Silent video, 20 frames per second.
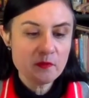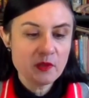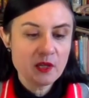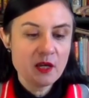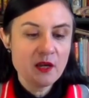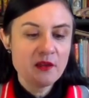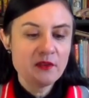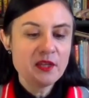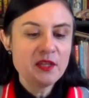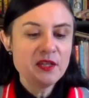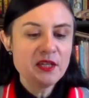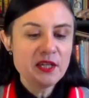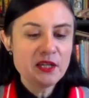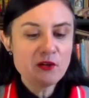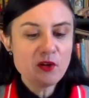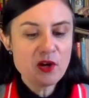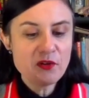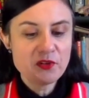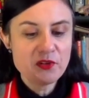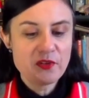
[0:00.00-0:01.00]
Then the year
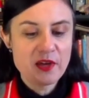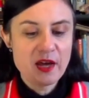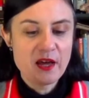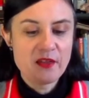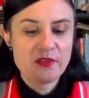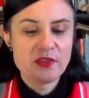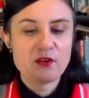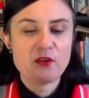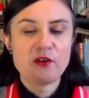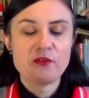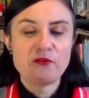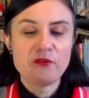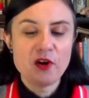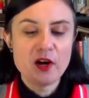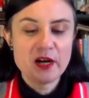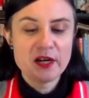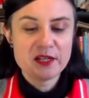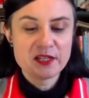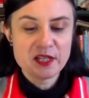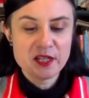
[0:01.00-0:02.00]
after that, there are
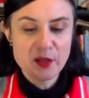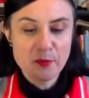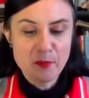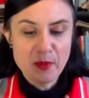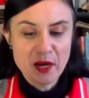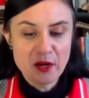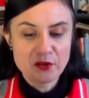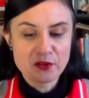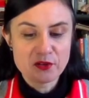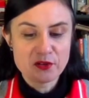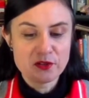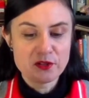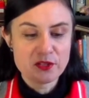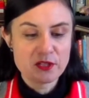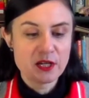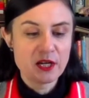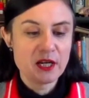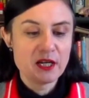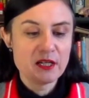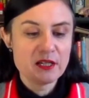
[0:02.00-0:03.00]
fires in the mountains and
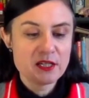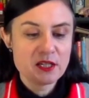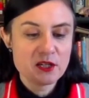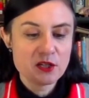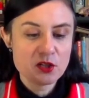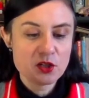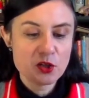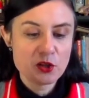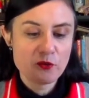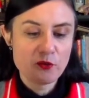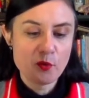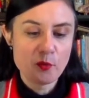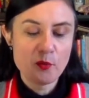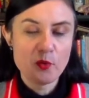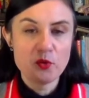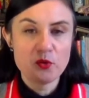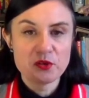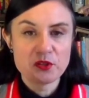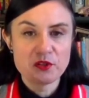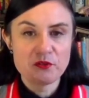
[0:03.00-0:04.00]
I listen to the
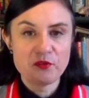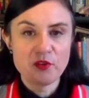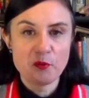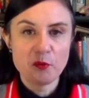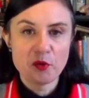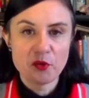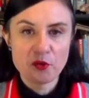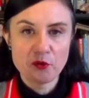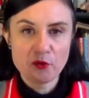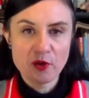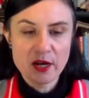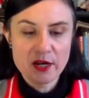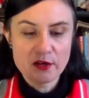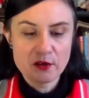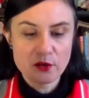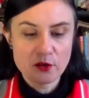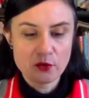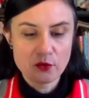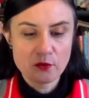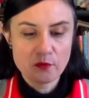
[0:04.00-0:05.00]
reports of them on the
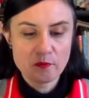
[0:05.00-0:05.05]
radio.